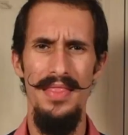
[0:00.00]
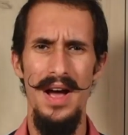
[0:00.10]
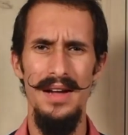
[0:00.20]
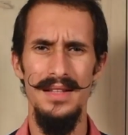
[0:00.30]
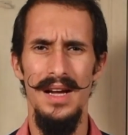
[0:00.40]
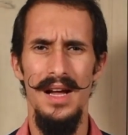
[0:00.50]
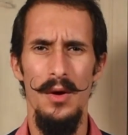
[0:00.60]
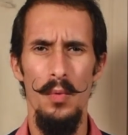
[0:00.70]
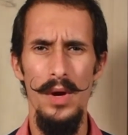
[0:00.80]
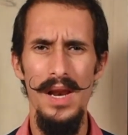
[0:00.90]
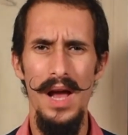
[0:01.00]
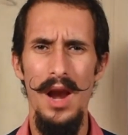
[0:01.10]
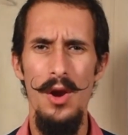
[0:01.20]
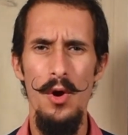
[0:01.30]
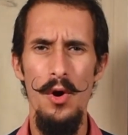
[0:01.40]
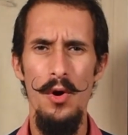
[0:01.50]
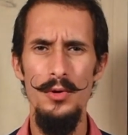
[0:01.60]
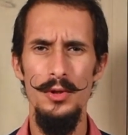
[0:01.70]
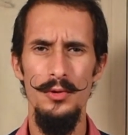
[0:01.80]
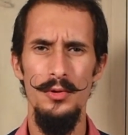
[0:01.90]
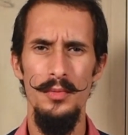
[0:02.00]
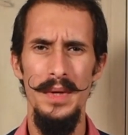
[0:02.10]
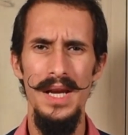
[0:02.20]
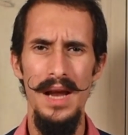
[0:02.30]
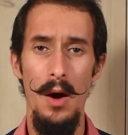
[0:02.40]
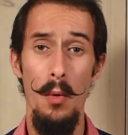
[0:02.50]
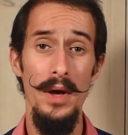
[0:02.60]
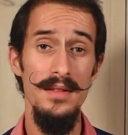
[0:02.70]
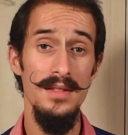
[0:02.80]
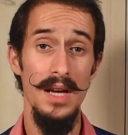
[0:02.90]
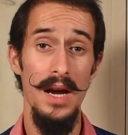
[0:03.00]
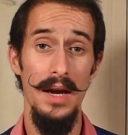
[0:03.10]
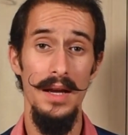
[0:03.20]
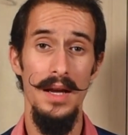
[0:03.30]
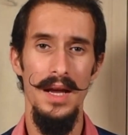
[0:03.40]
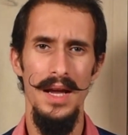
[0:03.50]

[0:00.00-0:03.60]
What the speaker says: that will allow you to build a website